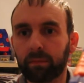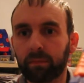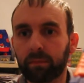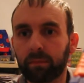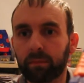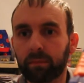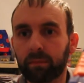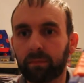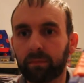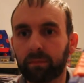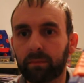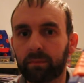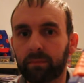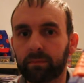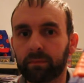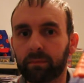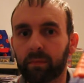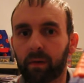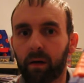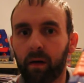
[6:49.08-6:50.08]

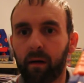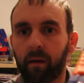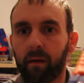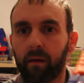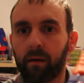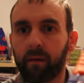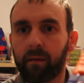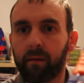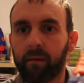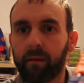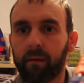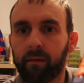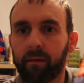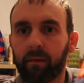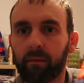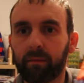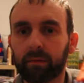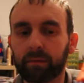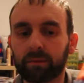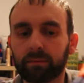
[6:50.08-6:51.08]

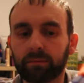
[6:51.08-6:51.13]
(silence)